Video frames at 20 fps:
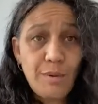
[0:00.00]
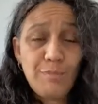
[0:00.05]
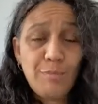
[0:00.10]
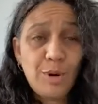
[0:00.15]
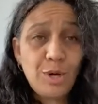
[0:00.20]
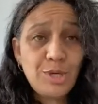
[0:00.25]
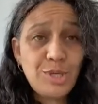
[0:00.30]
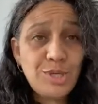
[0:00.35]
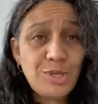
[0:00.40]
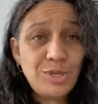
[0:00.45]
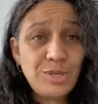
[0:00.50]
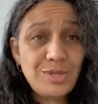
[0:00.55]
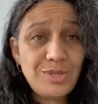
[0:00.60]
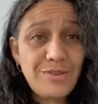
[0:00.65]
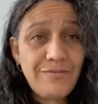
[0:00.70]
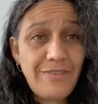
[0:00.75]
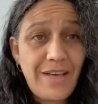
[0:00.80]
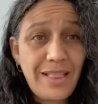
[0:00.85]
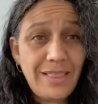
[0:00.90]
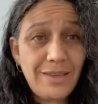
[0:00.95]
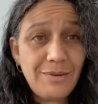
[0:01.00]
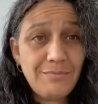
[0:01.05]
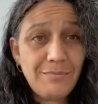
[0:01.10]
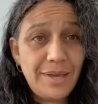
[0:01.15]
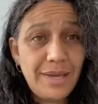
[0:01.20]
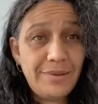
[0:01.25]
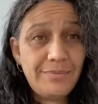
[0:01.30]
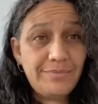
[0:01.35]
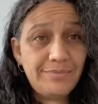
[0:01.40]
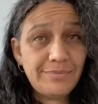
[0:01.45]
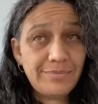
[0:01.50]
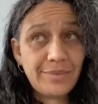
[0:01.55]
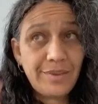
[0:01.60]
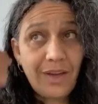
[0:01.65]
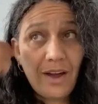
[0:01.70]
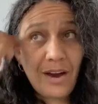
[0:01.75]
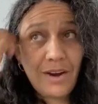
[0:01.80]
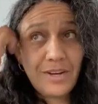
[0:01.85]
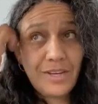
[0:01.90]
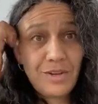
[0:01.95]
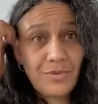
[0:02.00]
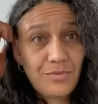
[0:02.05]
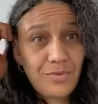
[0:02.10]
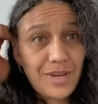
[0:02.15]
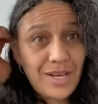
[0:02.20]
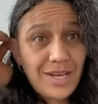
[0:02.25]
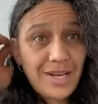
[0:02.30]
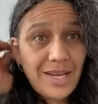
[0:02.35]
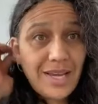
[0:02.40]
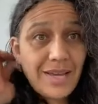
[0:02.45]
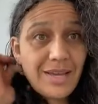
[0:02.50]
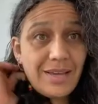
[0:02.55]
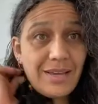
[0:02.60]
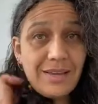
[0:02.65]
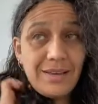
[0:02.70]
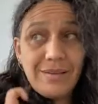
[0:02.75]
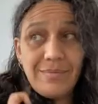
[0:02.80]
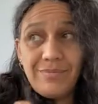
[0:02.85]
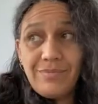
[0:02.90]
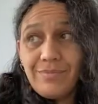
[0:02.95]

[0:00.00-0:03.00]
Personal development. Are you reading